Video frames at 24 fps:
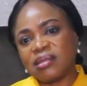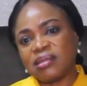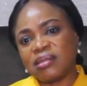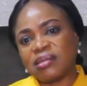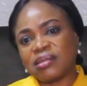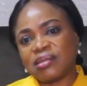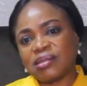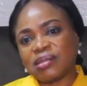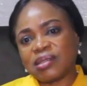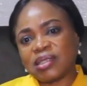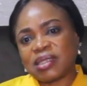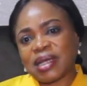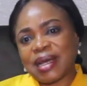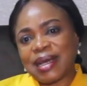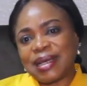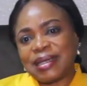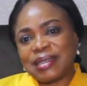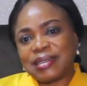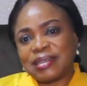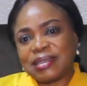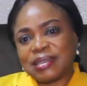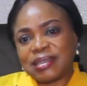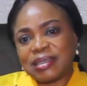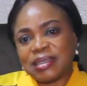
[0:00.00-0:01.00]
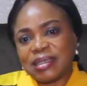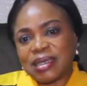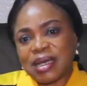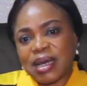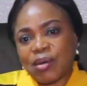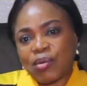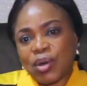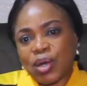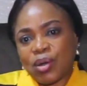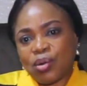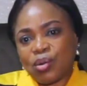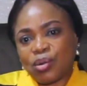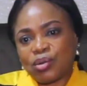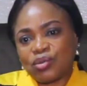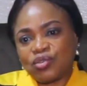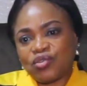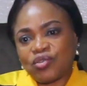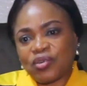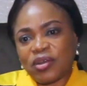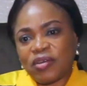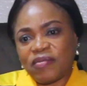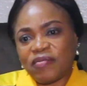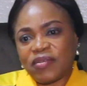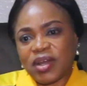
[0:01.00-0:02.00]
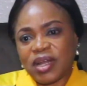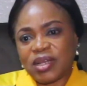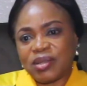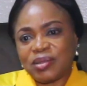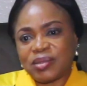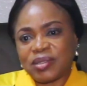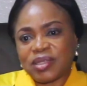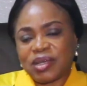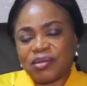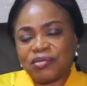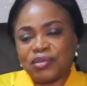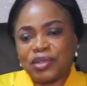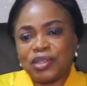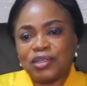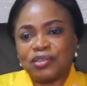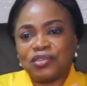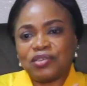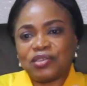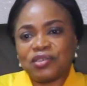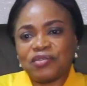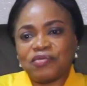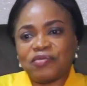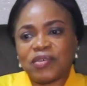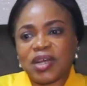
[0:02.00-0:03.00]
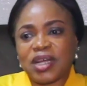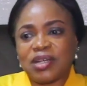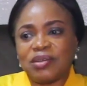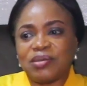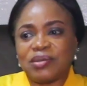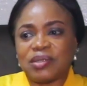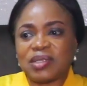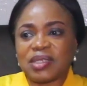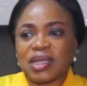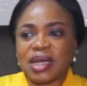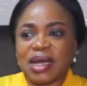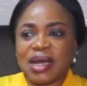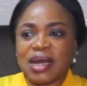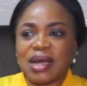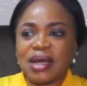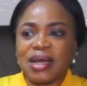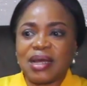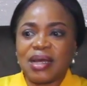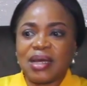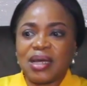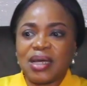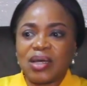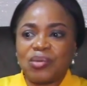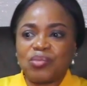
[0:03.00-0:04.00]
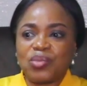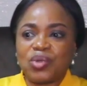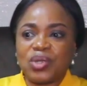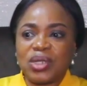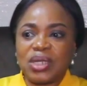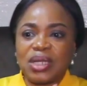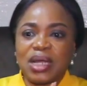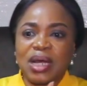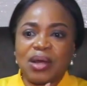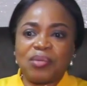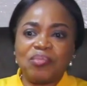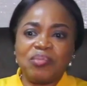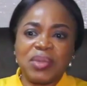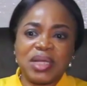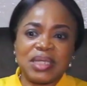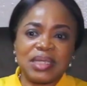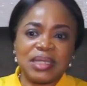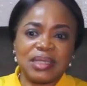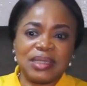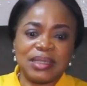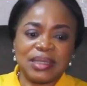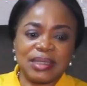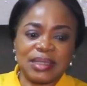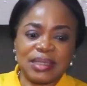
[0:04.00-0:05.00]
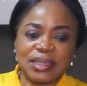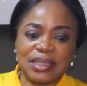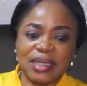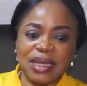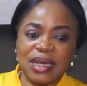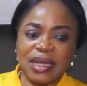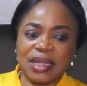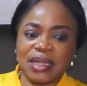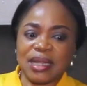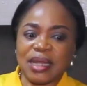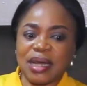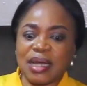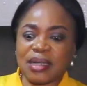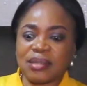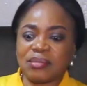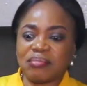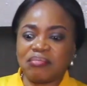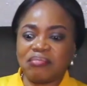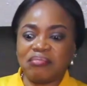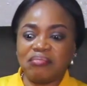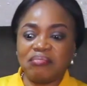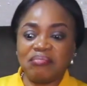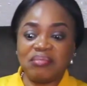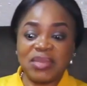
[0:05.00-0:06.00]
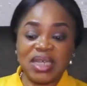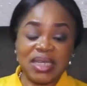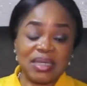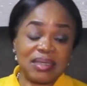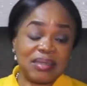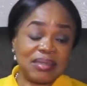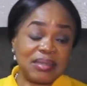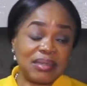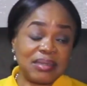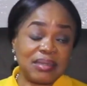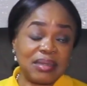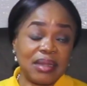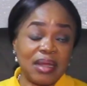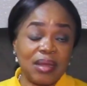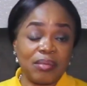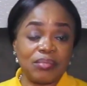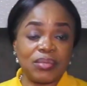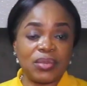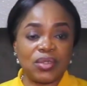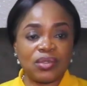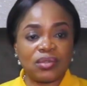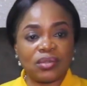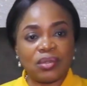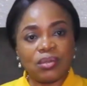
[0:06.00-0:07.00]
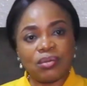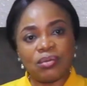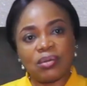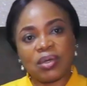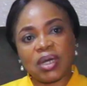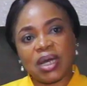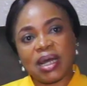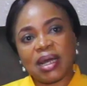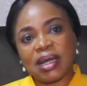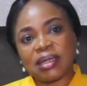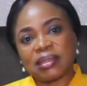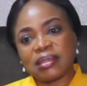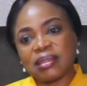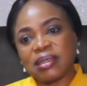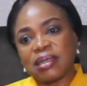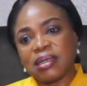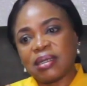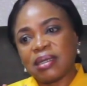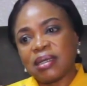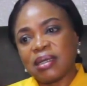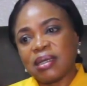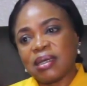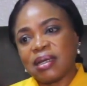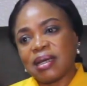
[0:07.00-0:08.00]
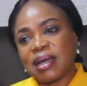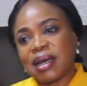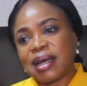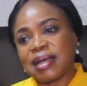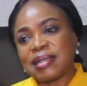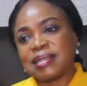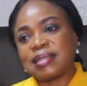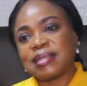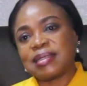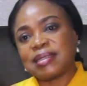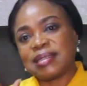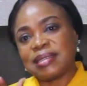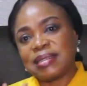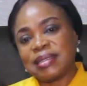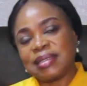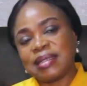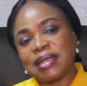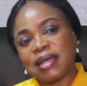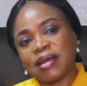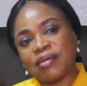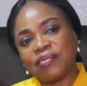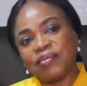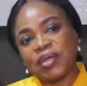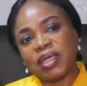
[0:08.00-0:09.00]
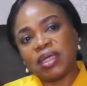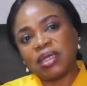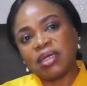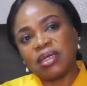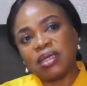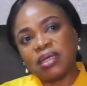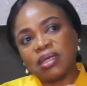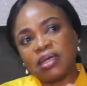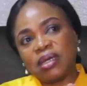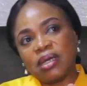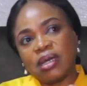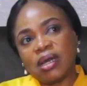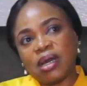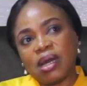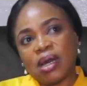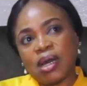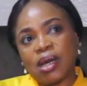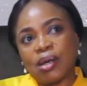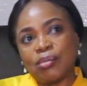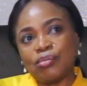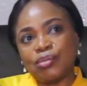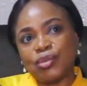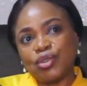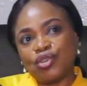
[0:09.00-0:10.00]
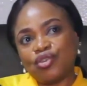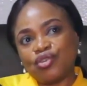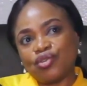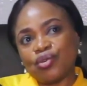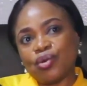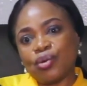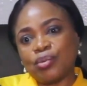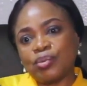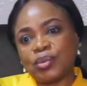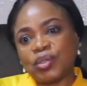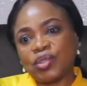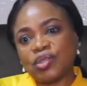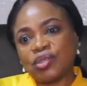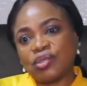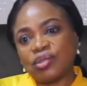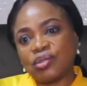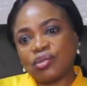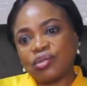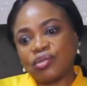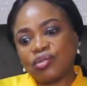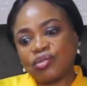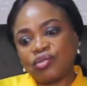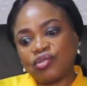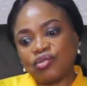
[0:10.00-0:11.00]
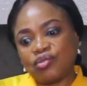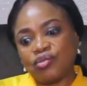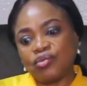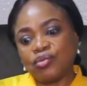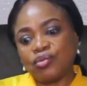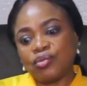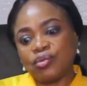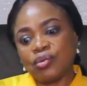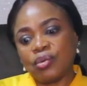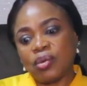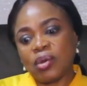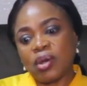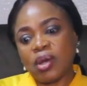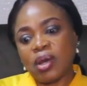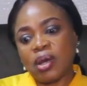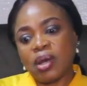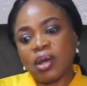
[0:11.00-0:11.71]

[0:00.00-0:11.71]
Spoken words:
the society, our cultural values and religious values are putting out messages there that makes them to look at ancillary jobs to